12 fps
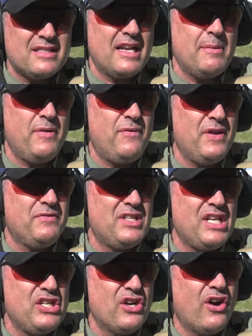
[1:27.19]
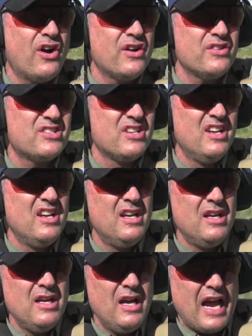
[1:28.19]
set up at 15 yards,
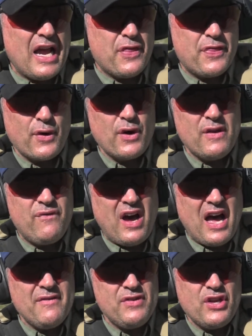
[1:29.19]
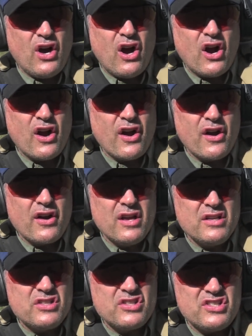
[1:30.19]
a 35-yard
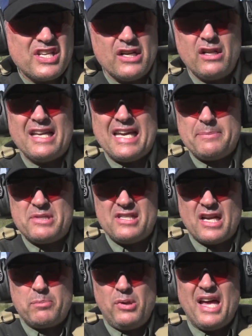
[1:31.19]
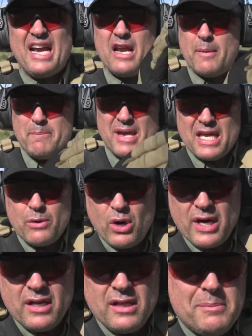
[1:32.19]
steel IPSC plate, a mini
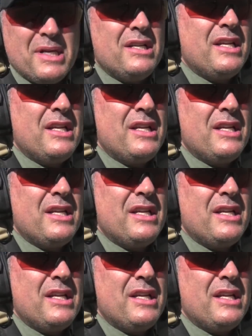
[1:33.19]
one. Let me